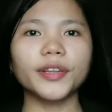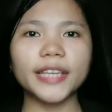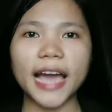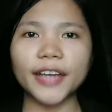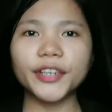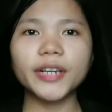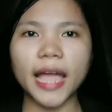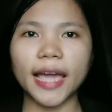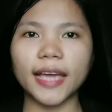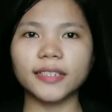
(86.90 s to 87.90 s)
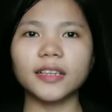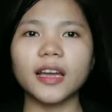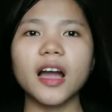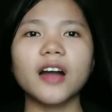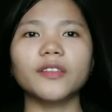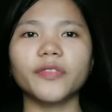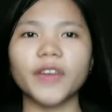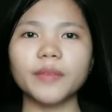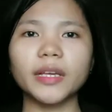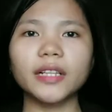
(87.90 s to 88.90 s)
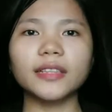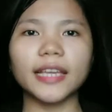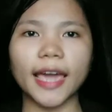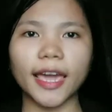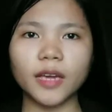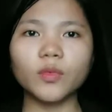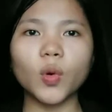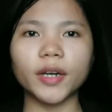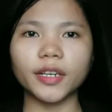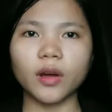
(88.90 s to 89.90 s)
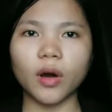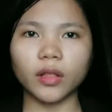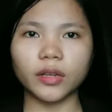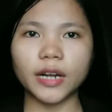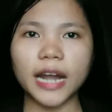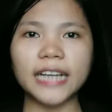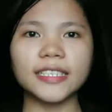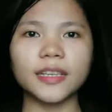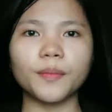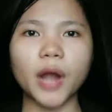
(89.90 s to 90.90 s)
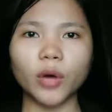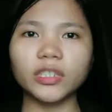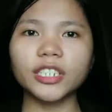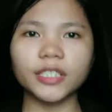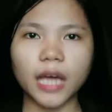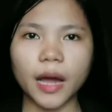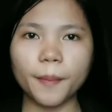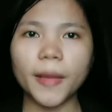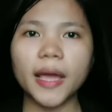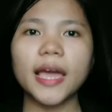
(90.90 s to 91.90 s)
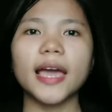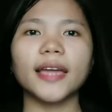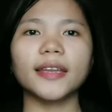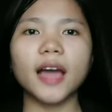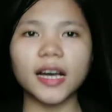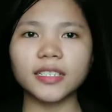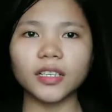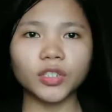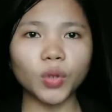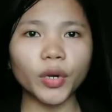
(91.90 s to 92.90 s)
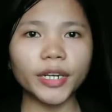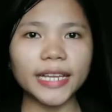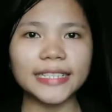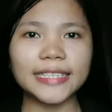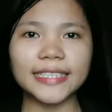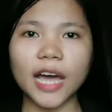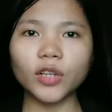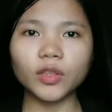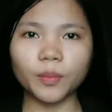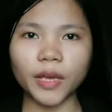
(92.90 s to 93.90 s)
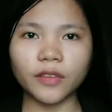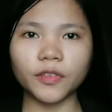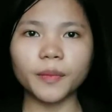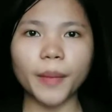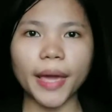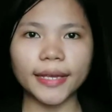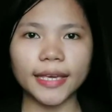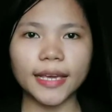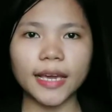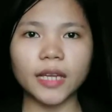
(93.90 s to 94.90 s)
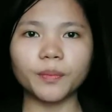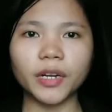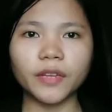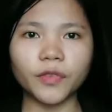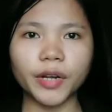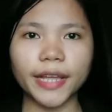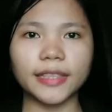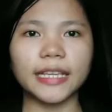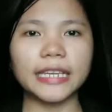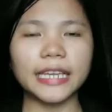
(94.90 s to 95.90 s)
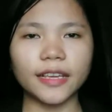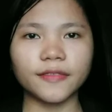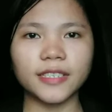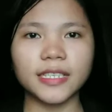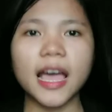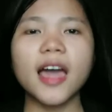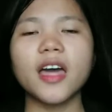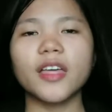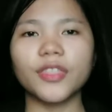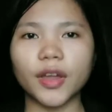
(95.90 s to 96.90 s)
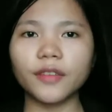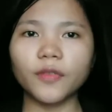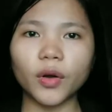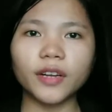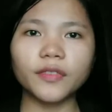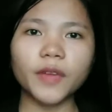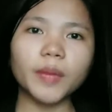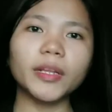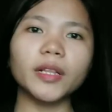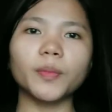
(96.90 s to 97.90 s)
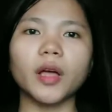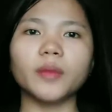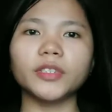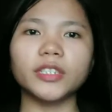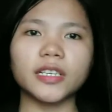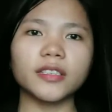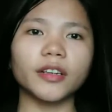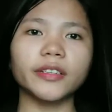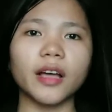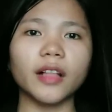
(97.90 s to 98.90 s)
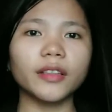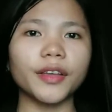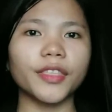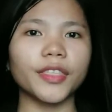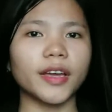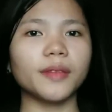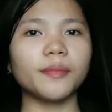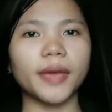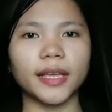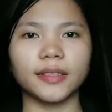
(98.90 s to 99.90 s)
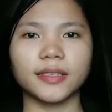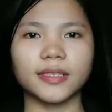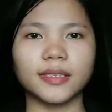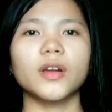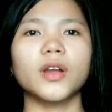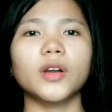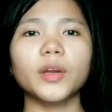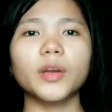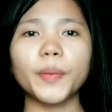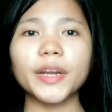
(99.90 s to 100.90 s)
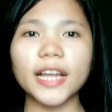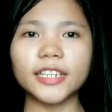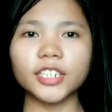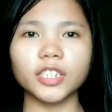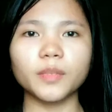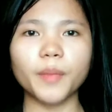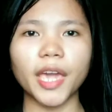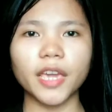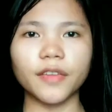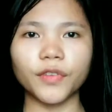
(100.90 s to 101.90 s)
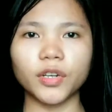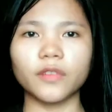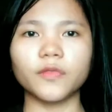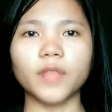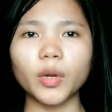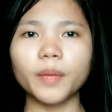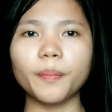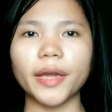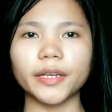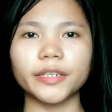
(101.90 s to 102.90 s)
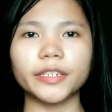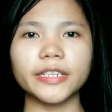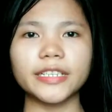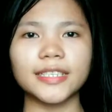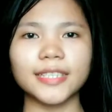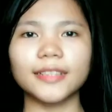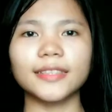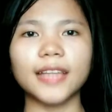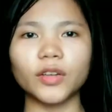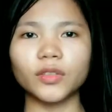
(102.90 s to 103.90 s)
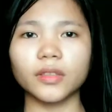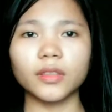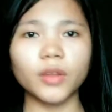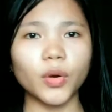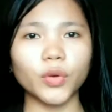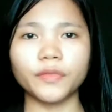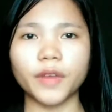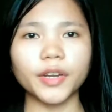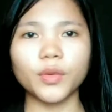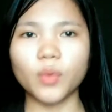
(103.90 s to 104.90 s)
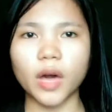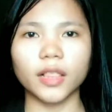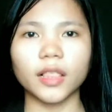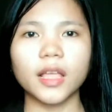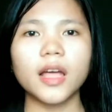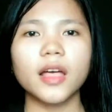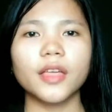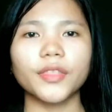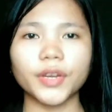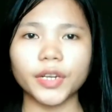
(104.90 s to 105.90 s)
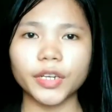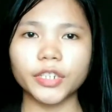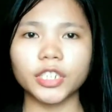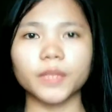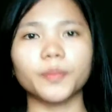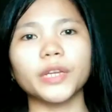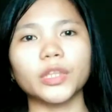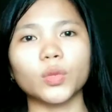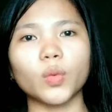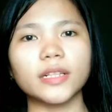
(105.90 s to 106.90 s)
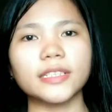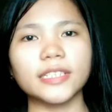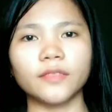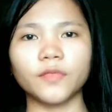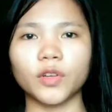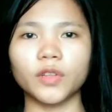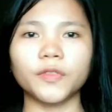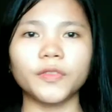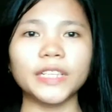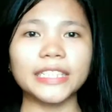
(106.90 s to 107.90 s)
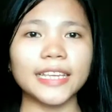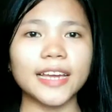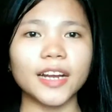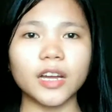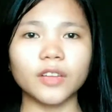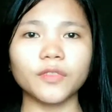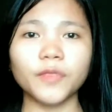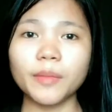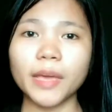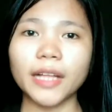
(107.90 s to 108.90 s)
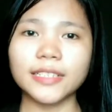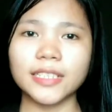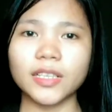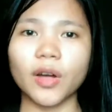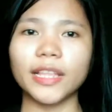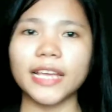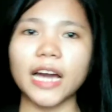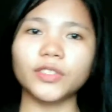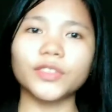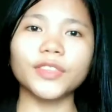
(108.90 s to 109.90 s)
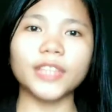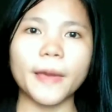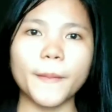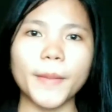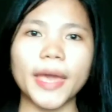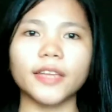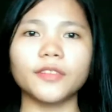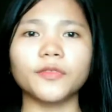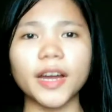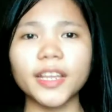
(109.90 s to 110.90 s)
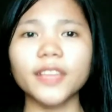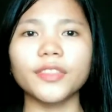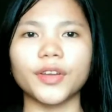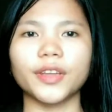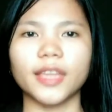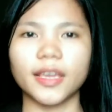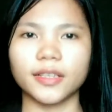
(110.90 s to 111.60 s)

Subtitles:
On the other hand, female Dicaium quadricolor has a brownish top and has short and stout beak for pecking and perforating leaves. Therefore, female plumages are duller than males. Reproduction behavior of flowerpecker is still not known very well. Their courtship rituals involve flitting around females, calling out to them, and fanning their